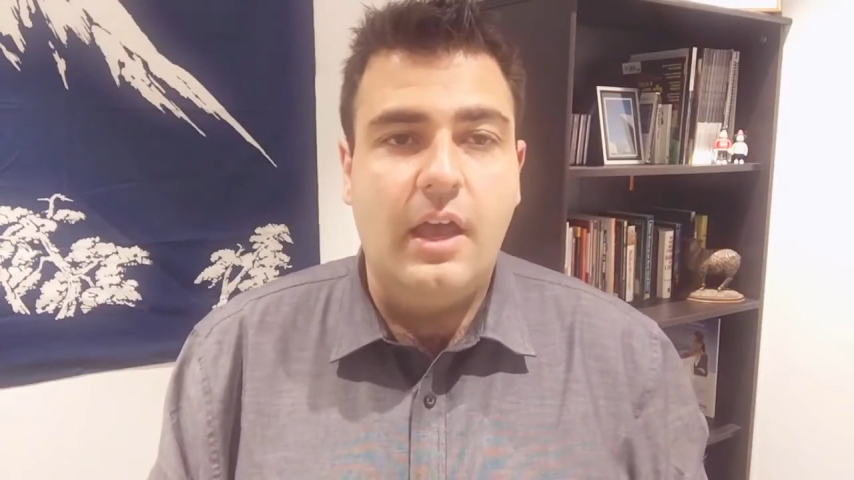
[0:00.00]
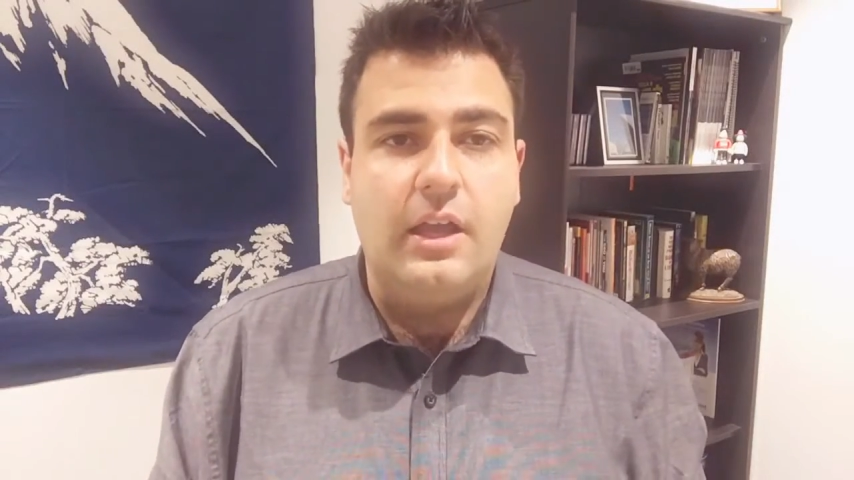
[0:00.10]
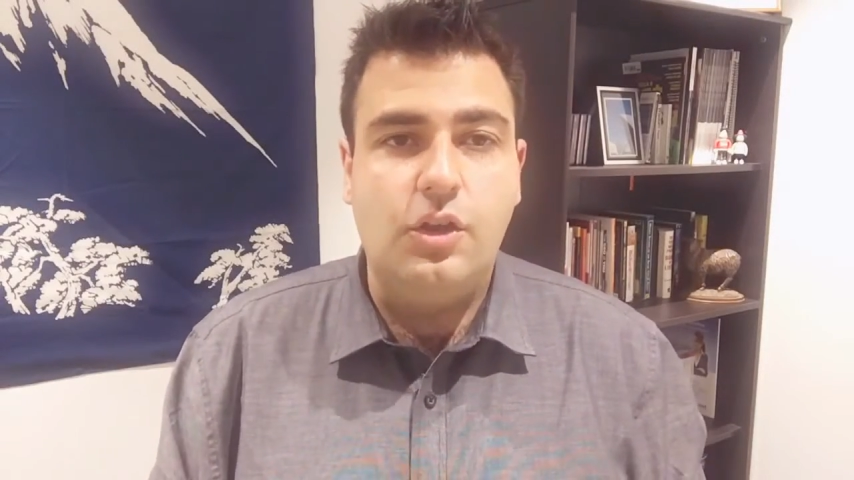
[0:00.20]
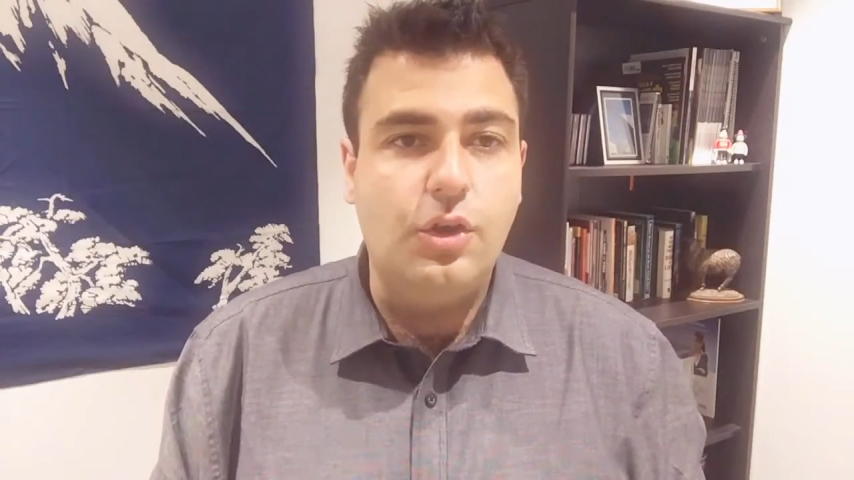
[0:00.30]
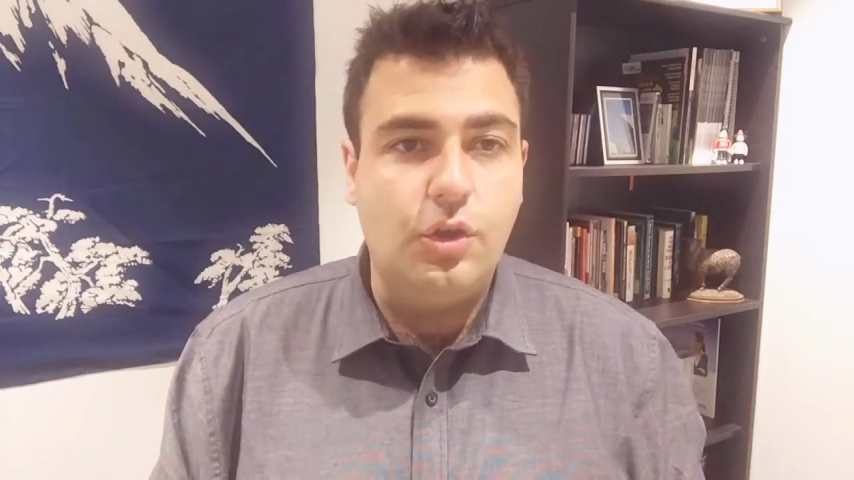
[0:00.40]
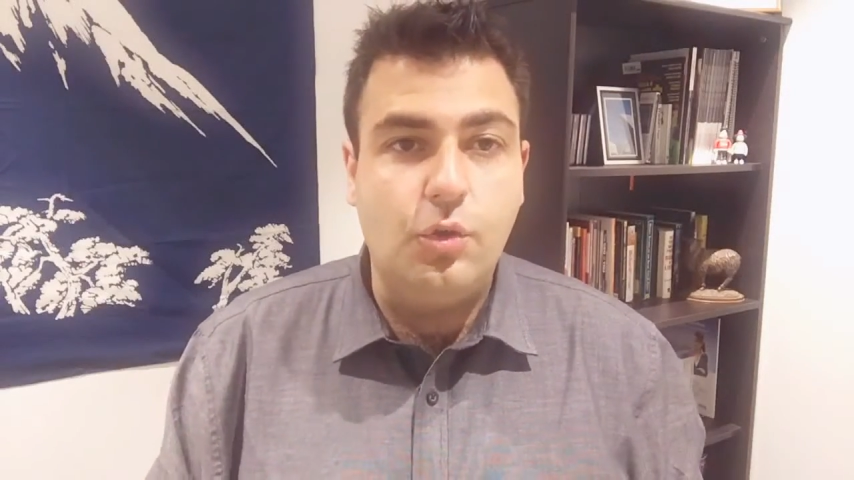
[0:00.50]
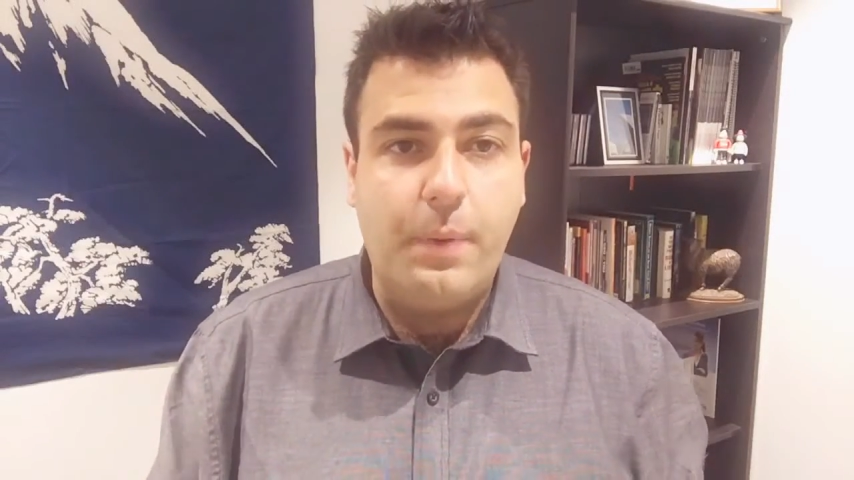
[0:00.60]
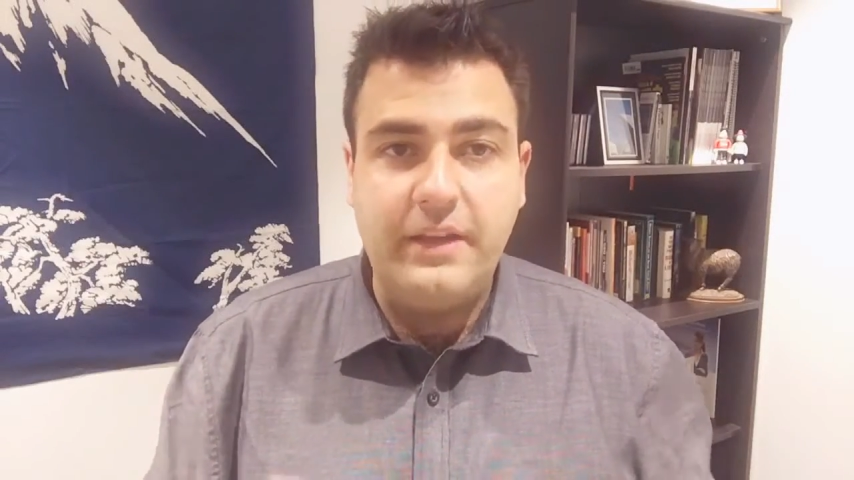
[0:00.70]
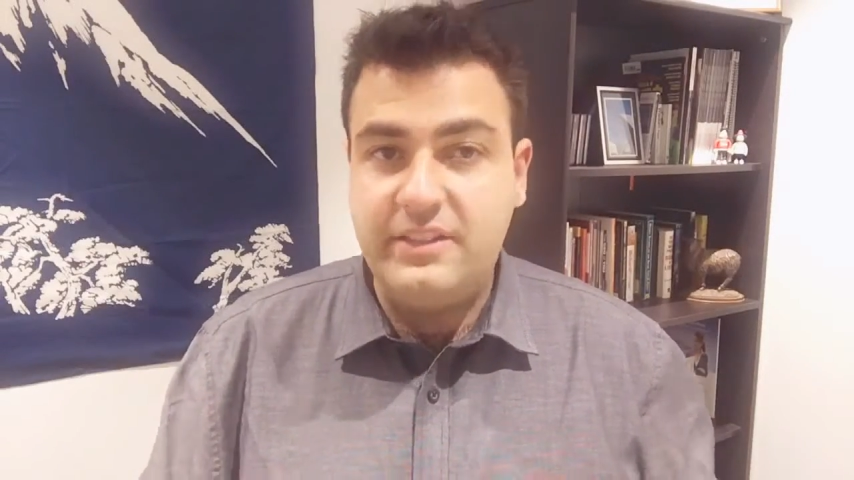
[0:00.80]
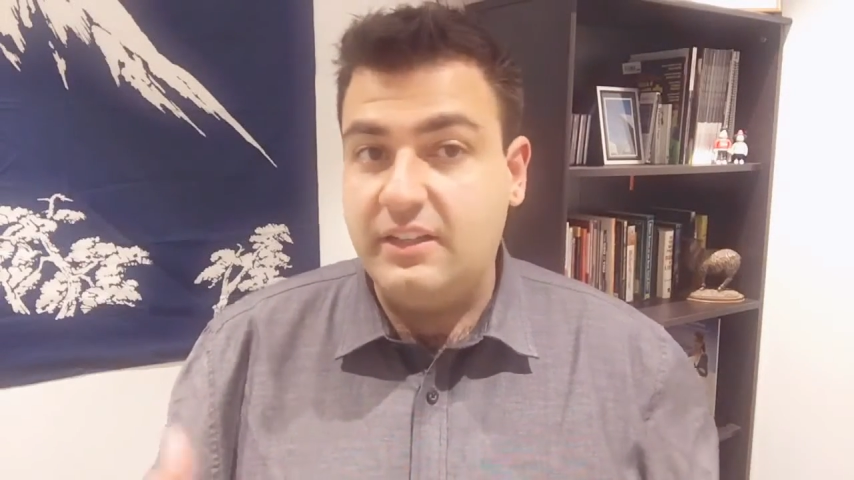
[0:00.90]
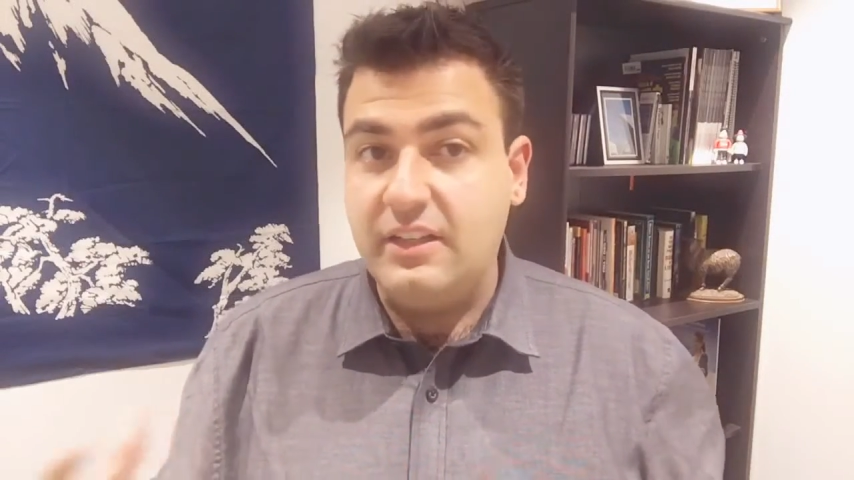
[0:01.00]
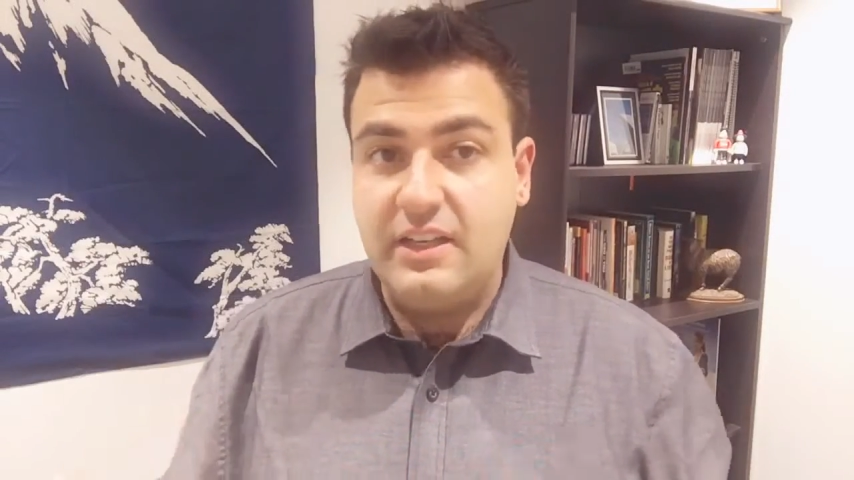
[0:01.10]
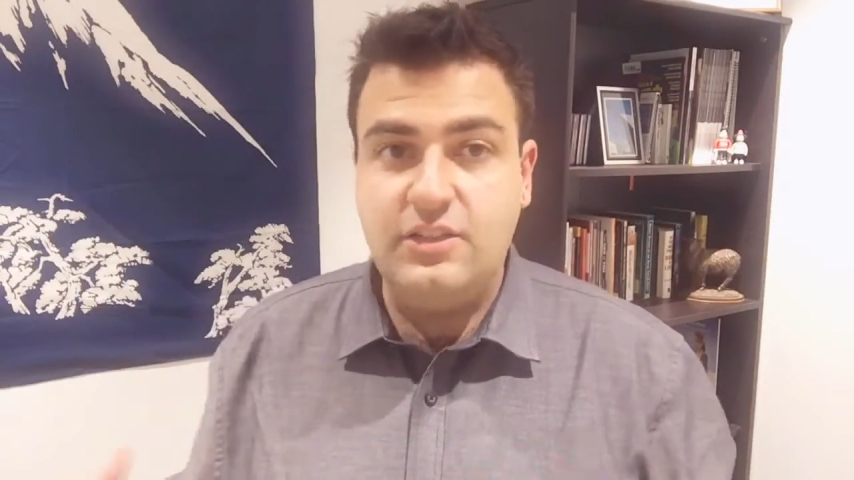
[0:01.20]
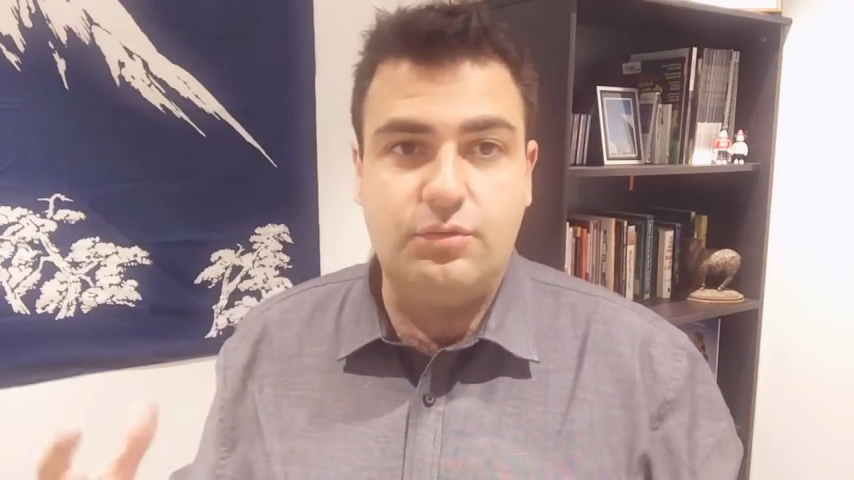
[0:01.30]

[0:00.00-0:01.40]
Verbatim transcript: you, you basically need